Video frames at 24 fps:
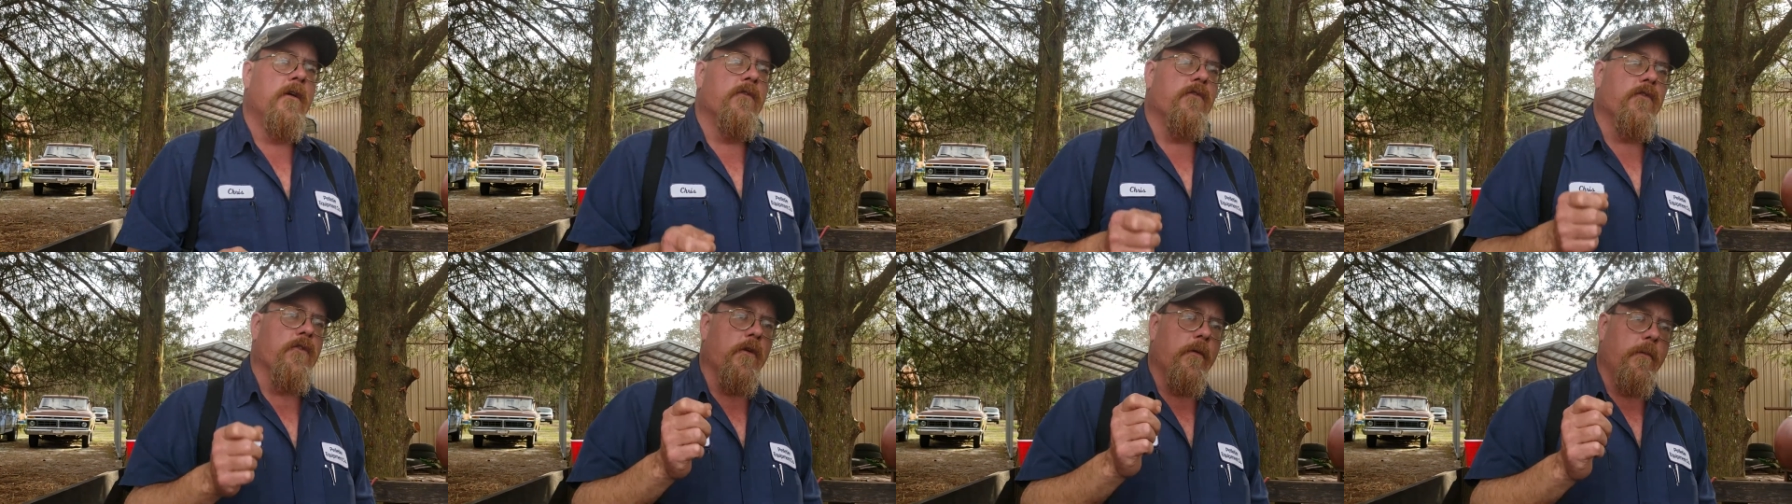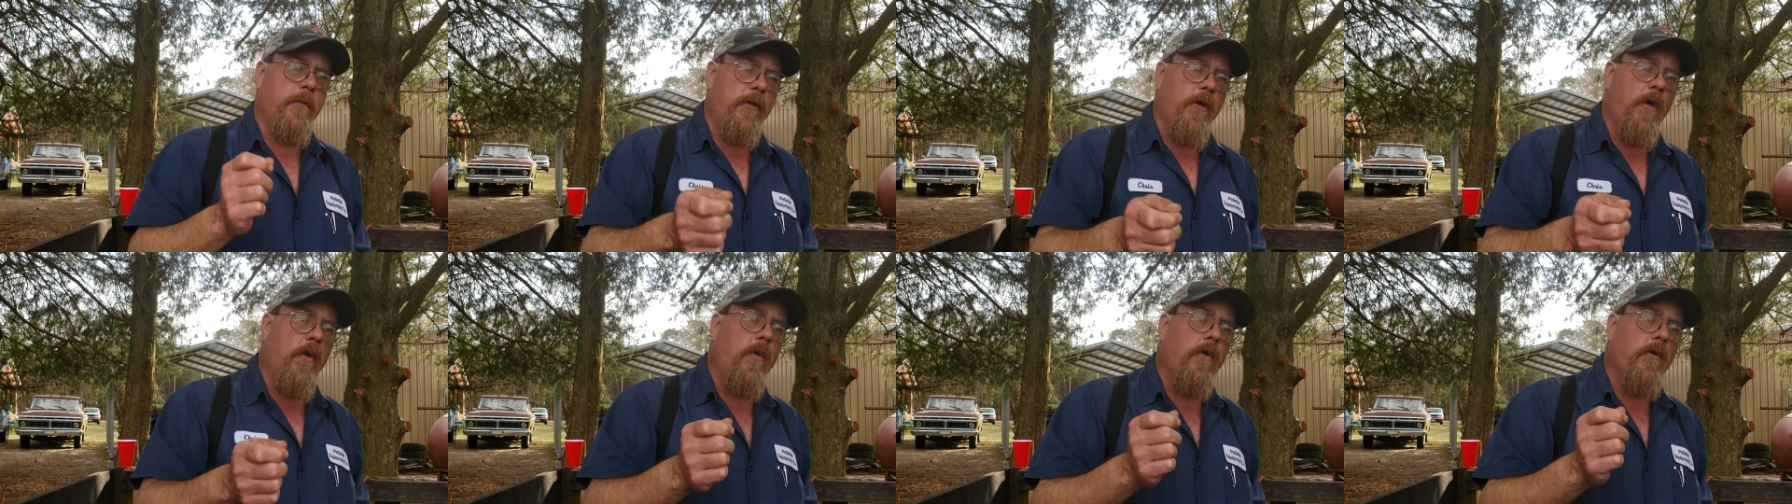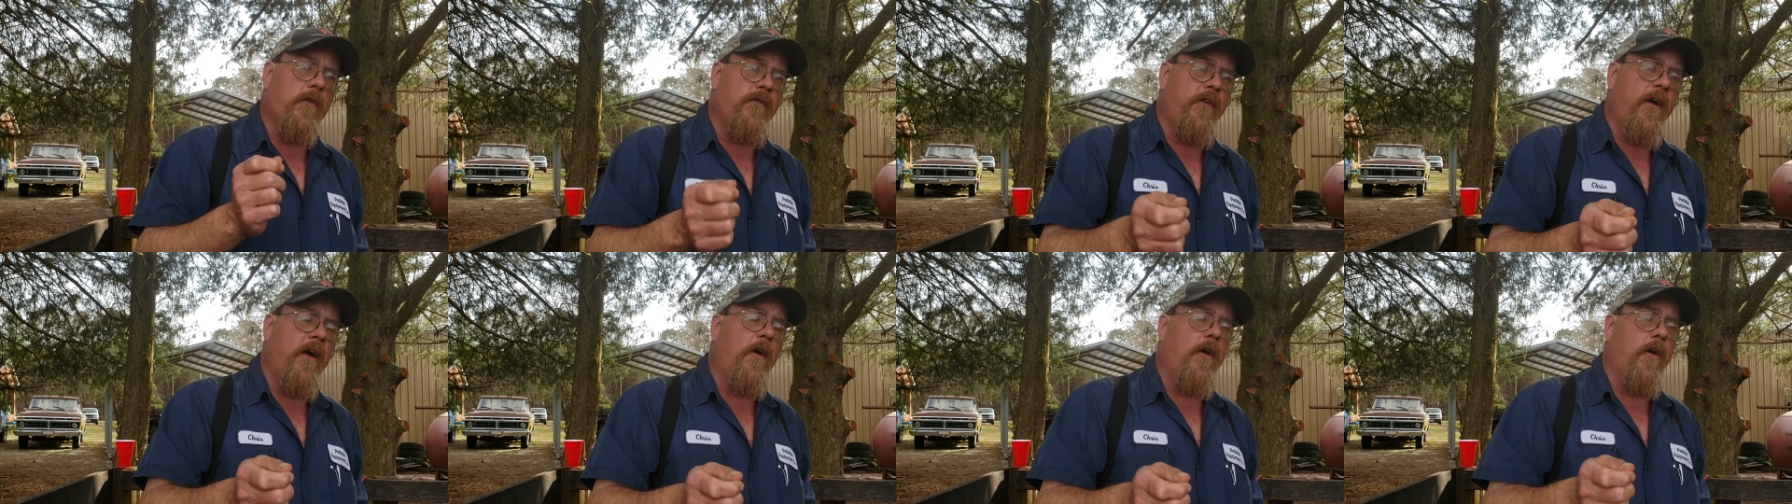from your
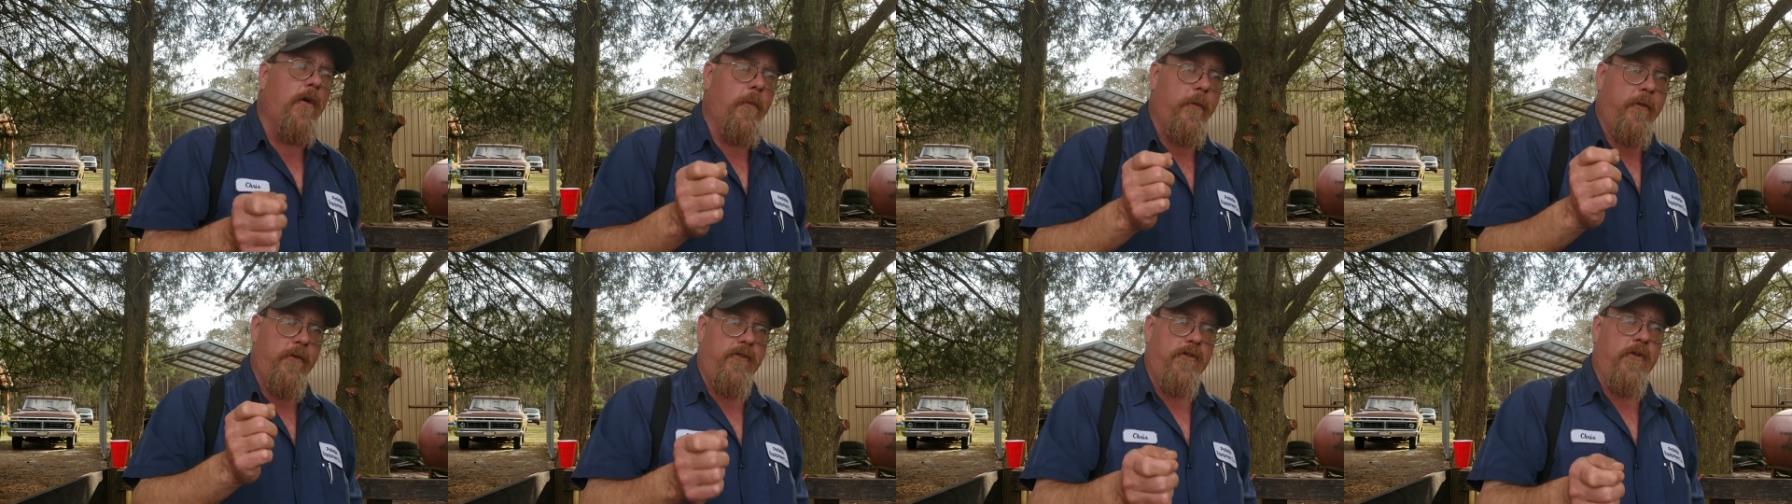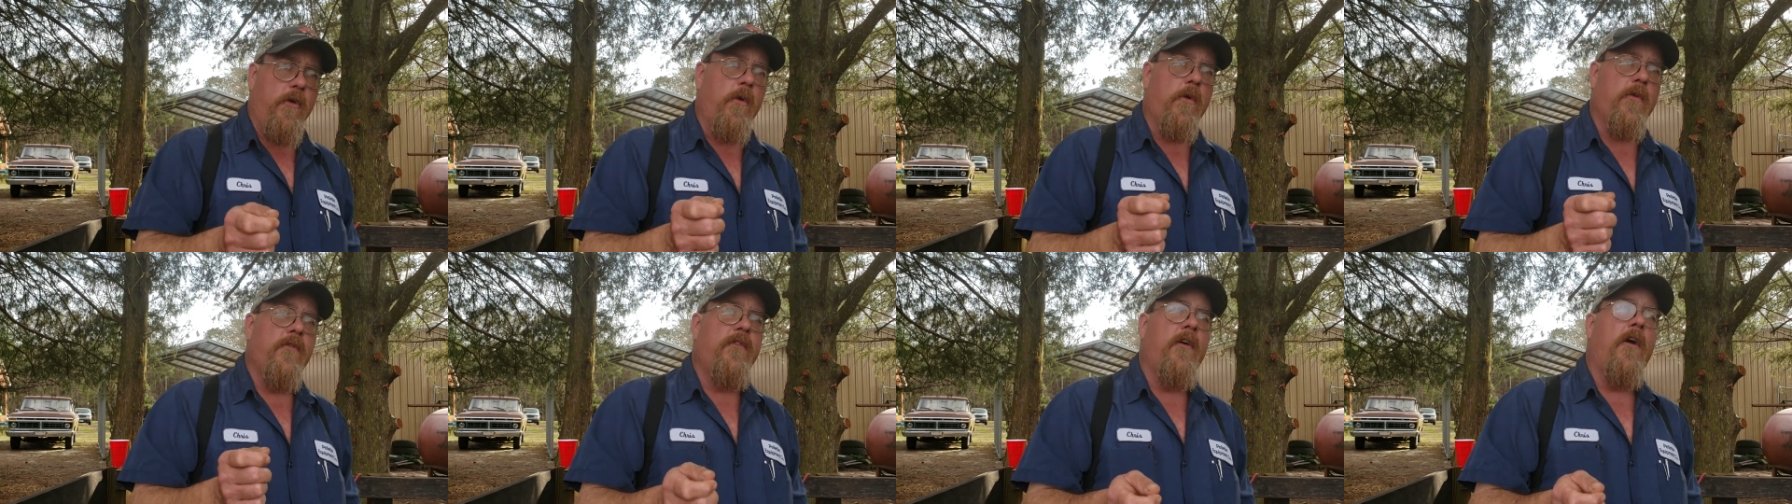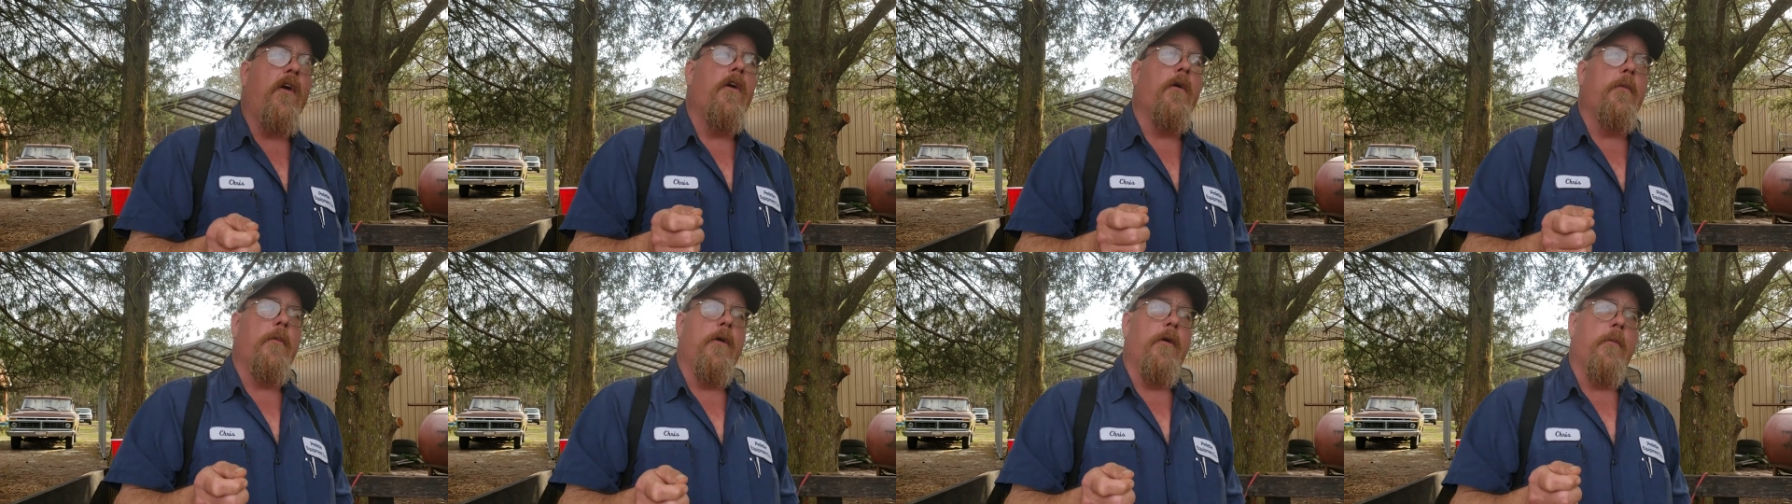farm with your
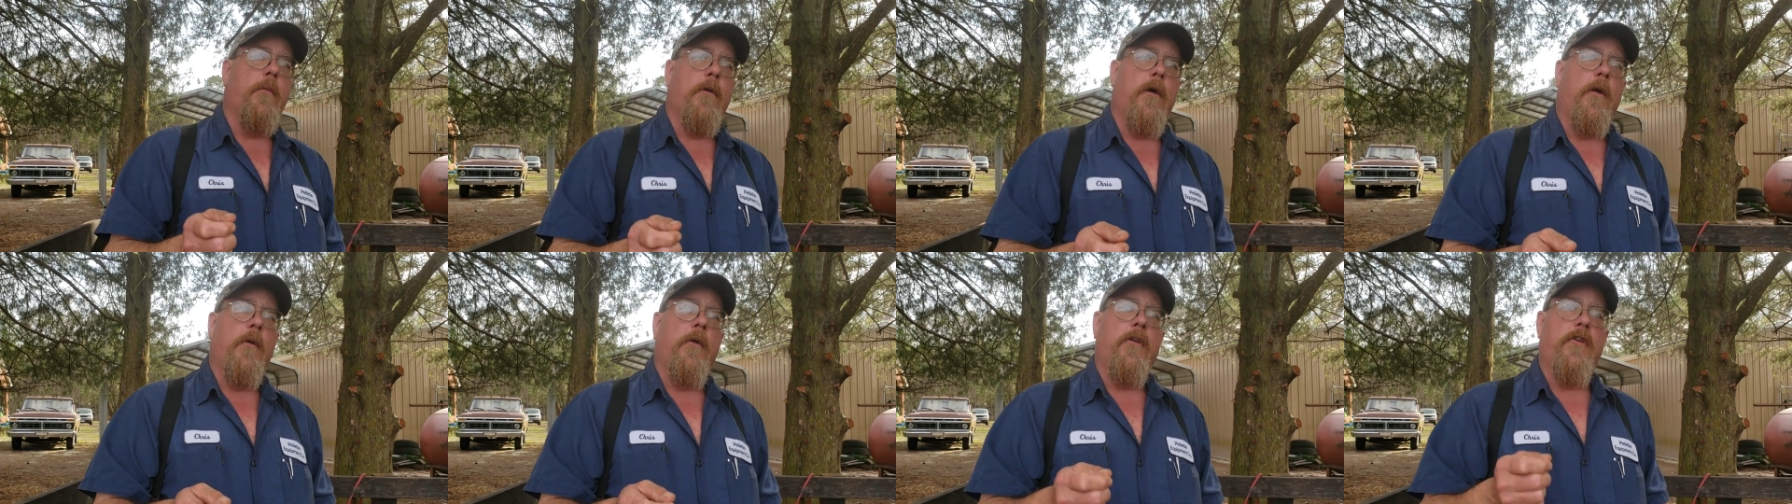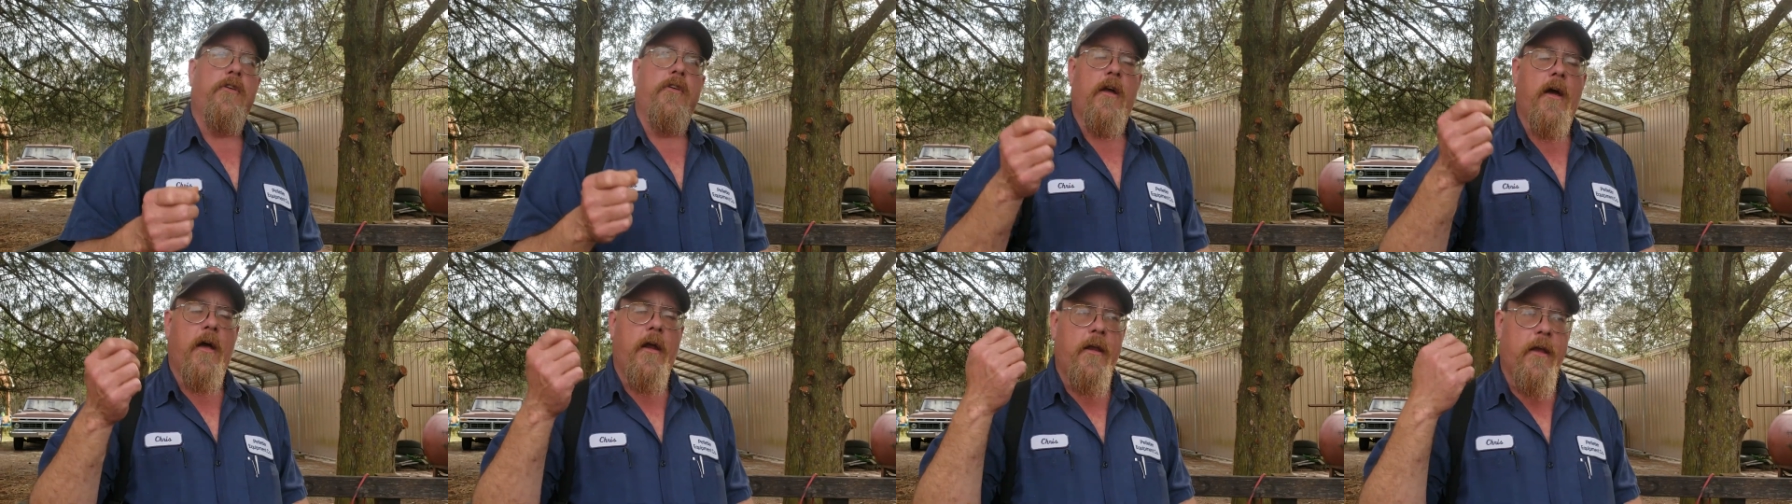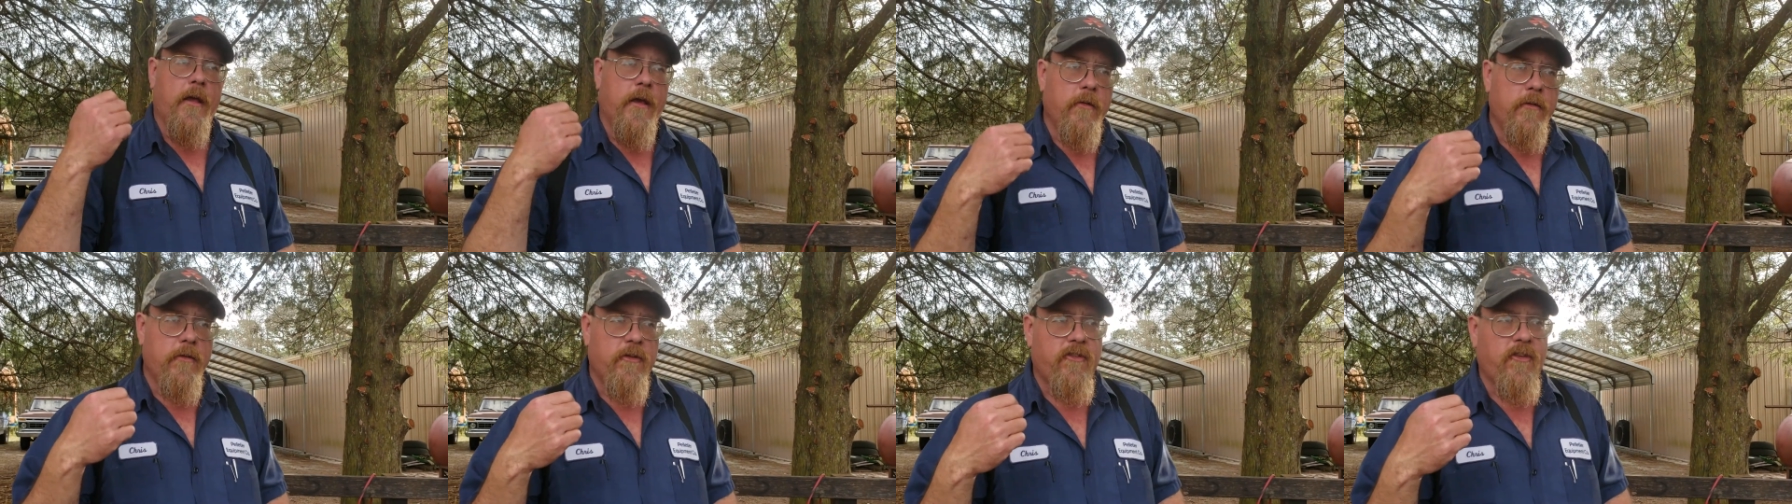farm number on it. You got to
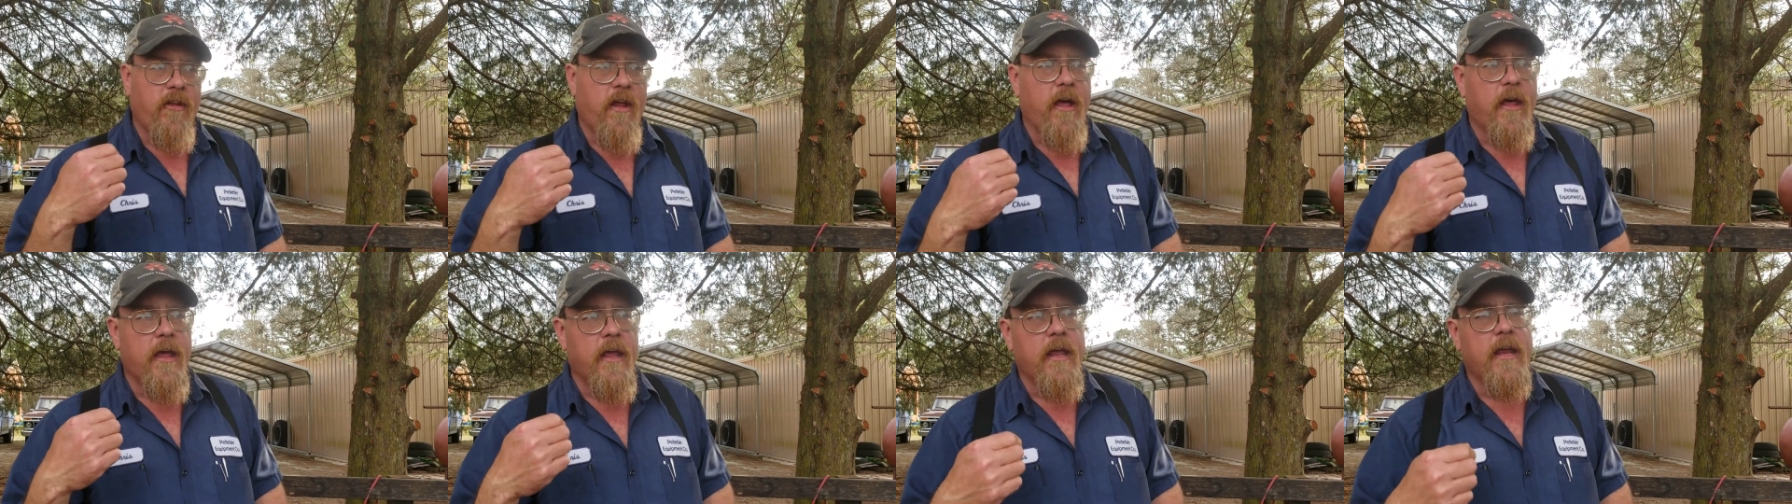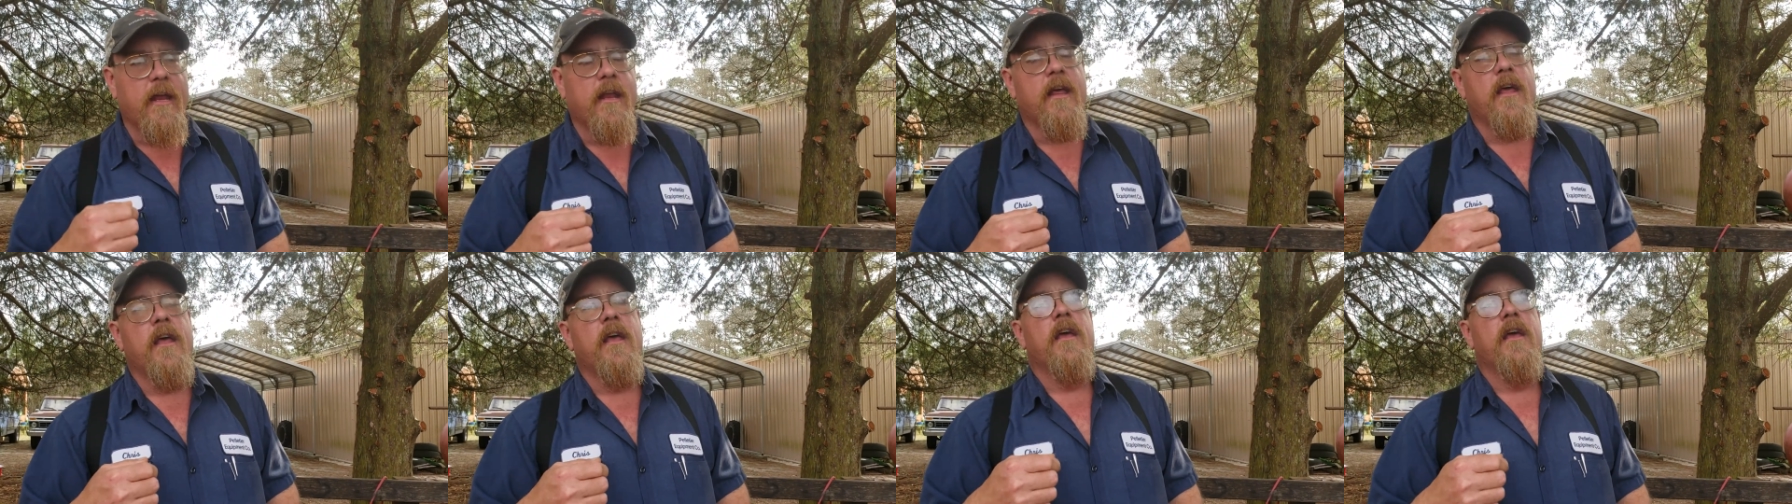go to state.